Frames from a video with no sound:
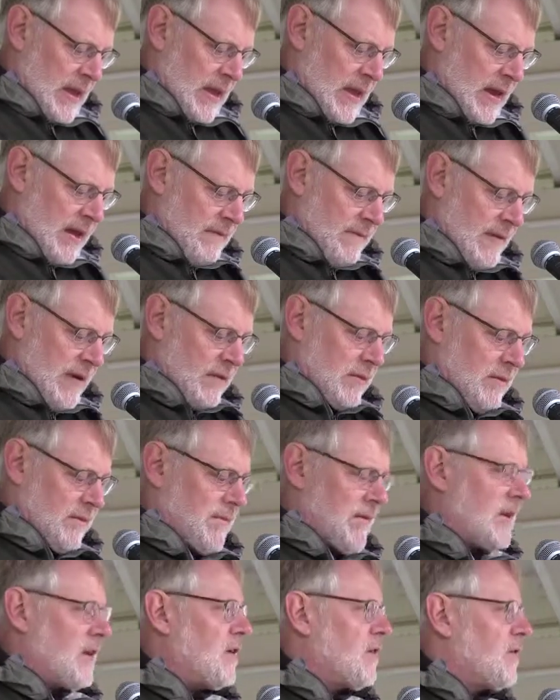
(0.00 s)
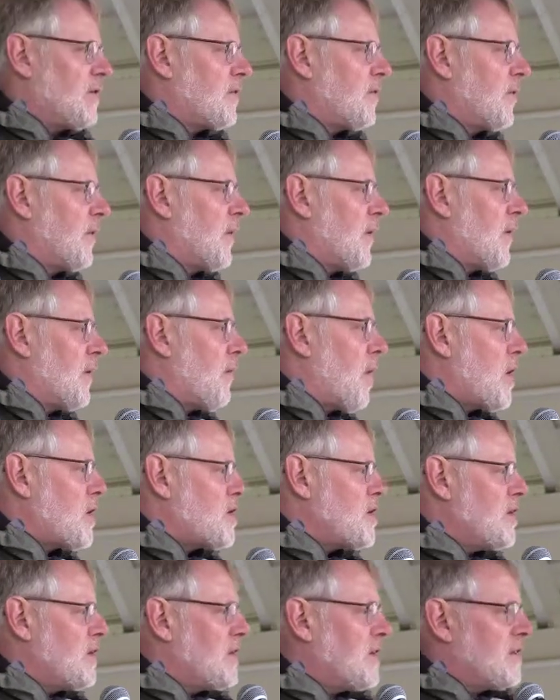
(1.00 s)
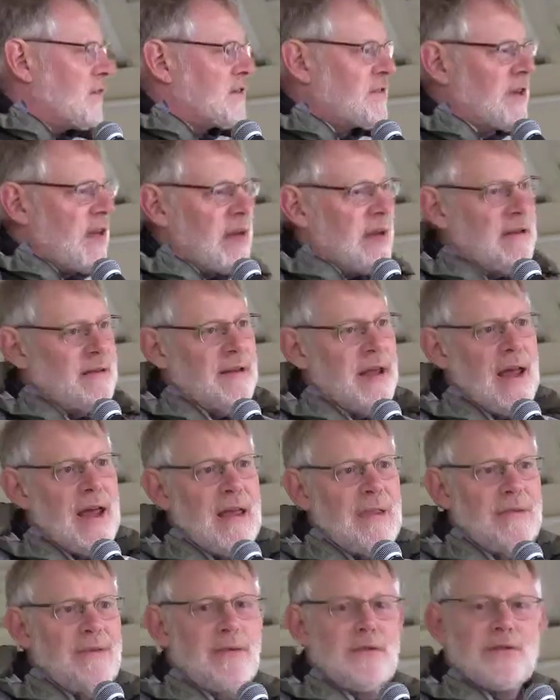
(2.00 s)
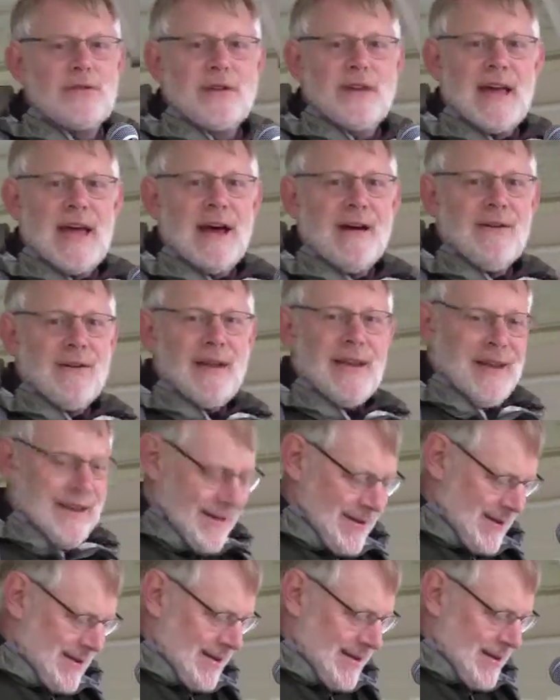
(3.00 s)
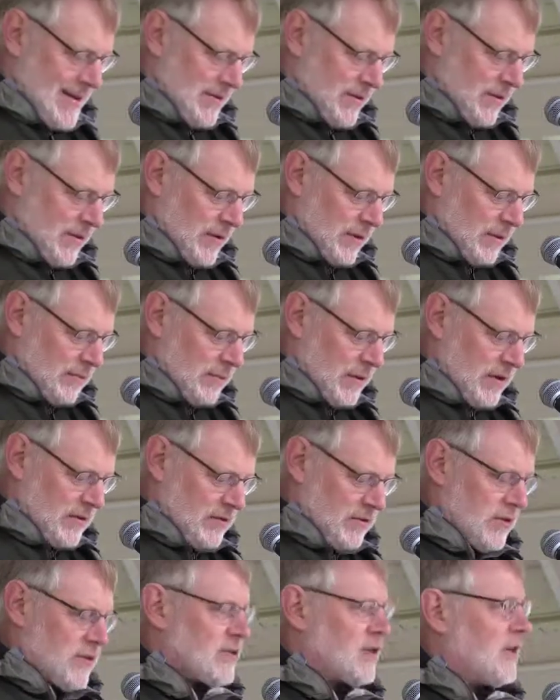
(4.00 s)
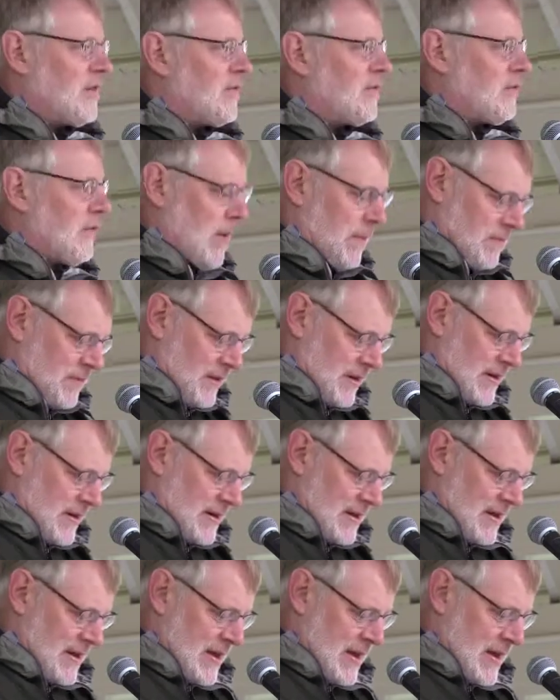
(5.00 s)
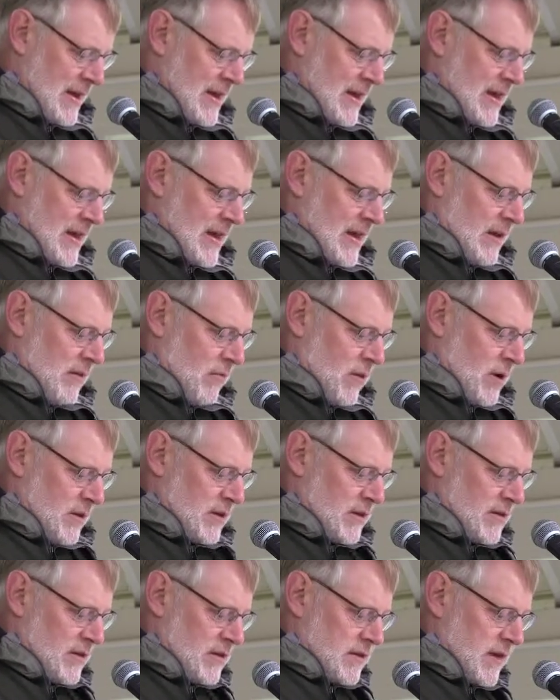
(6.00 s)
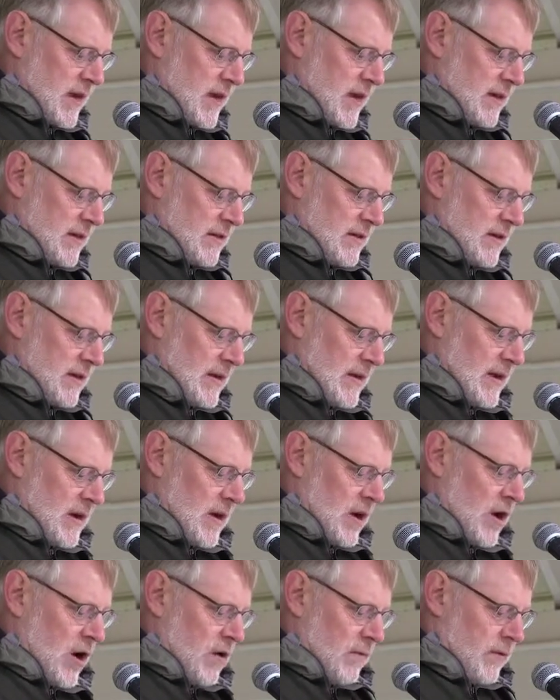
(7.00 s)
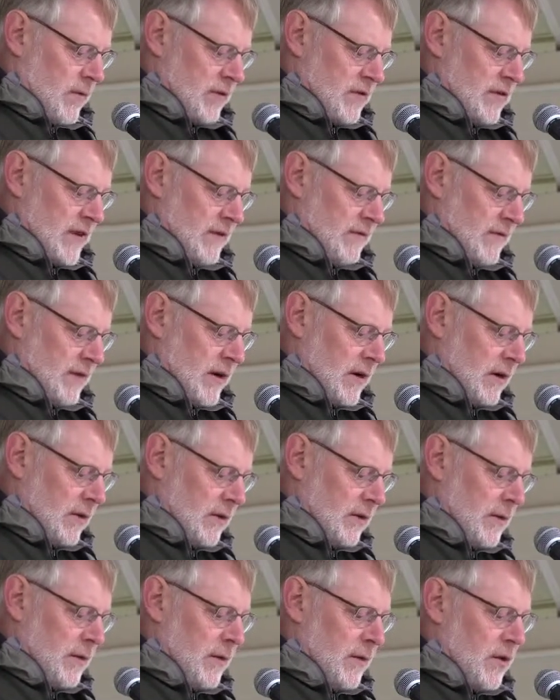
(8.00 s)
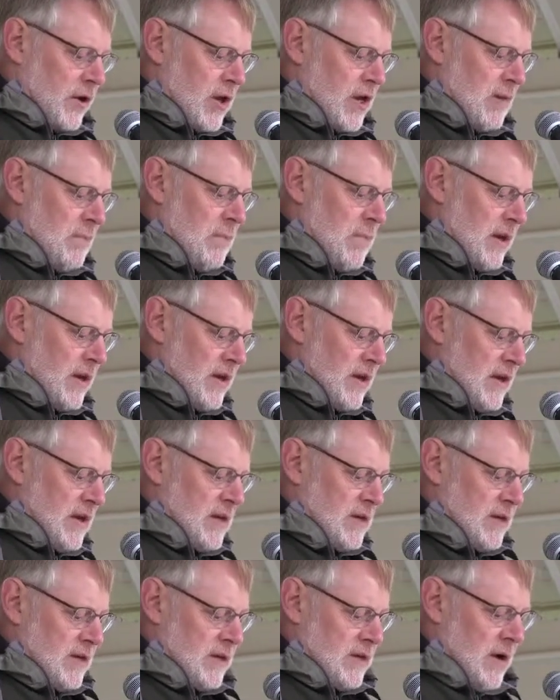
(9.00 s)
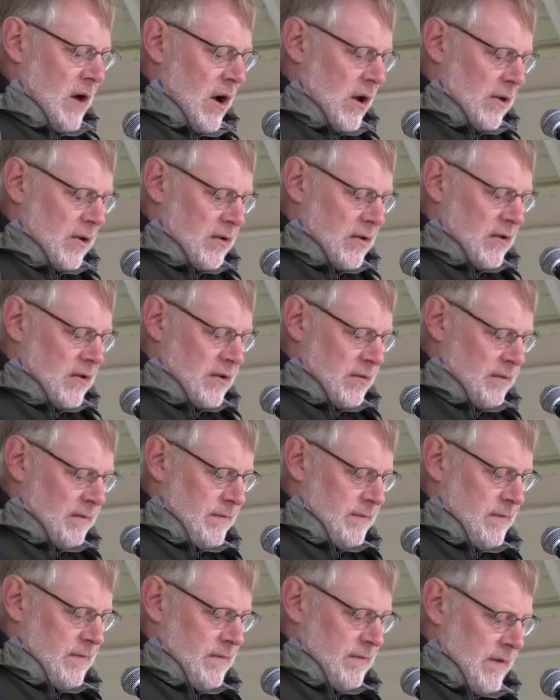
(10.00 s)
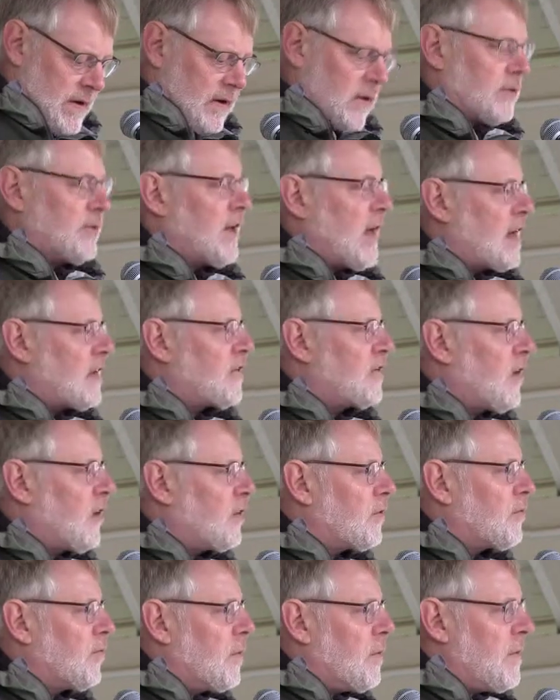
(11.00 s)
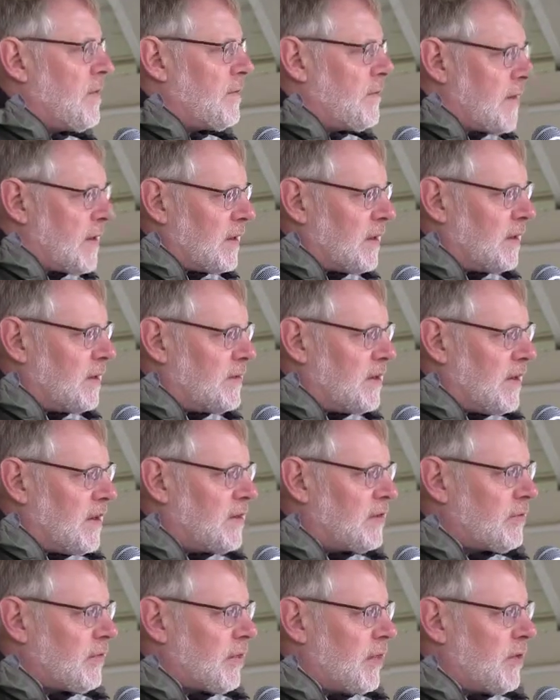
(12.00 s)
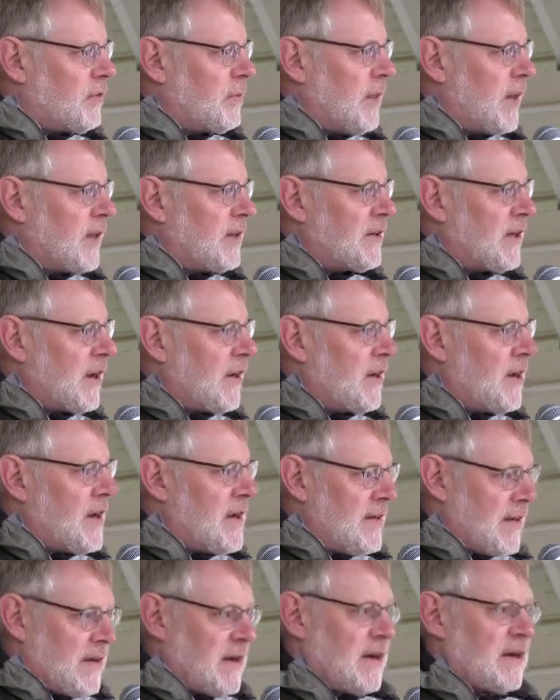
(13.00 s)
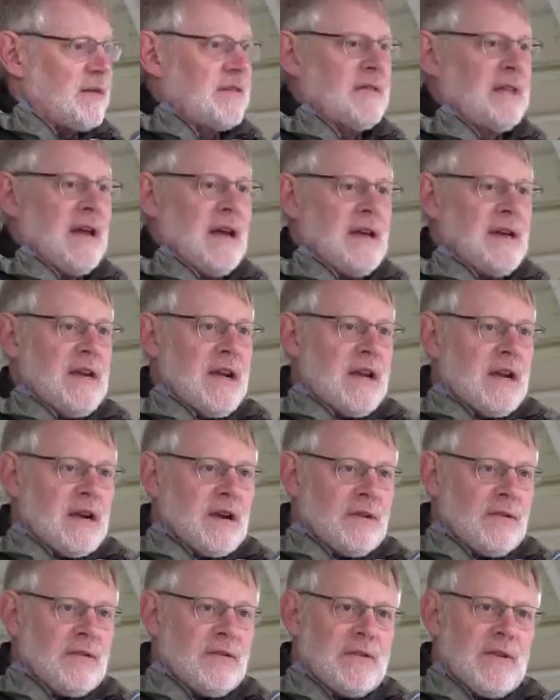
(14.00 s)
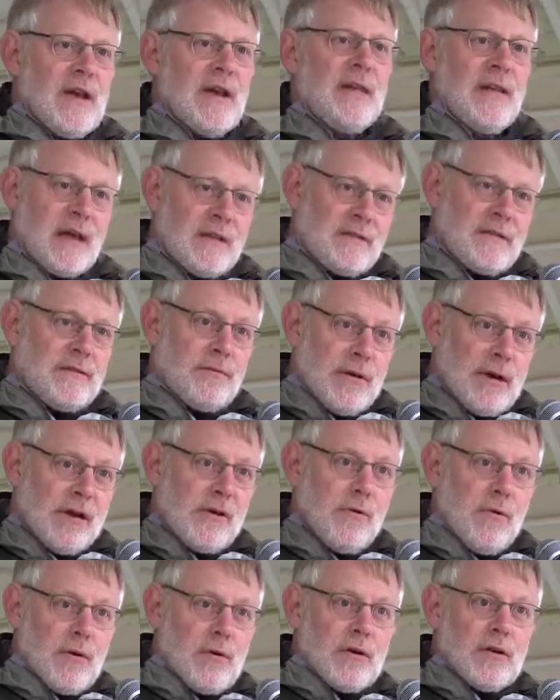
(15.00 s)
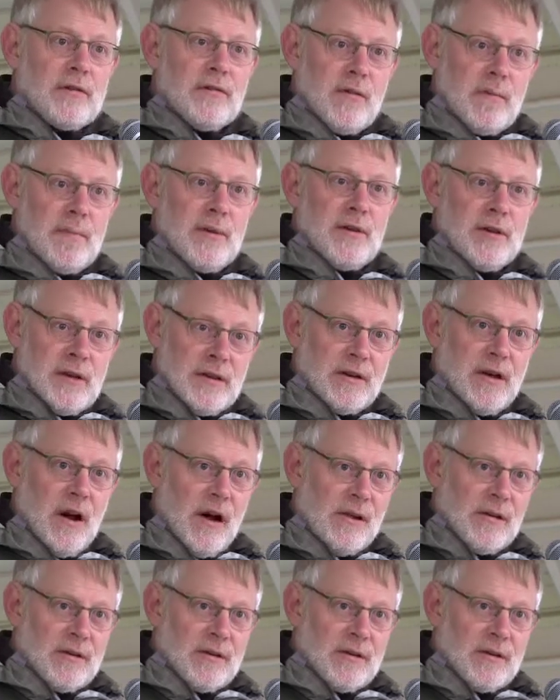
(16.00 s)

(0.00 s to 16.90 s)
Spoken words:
And I found the figures for Washington State and Thurston County, doing a little research on this website. In Washington State, over $730 million in federal tax dollars will be funneled to Israel's military in the next 10 years. That's $750 million.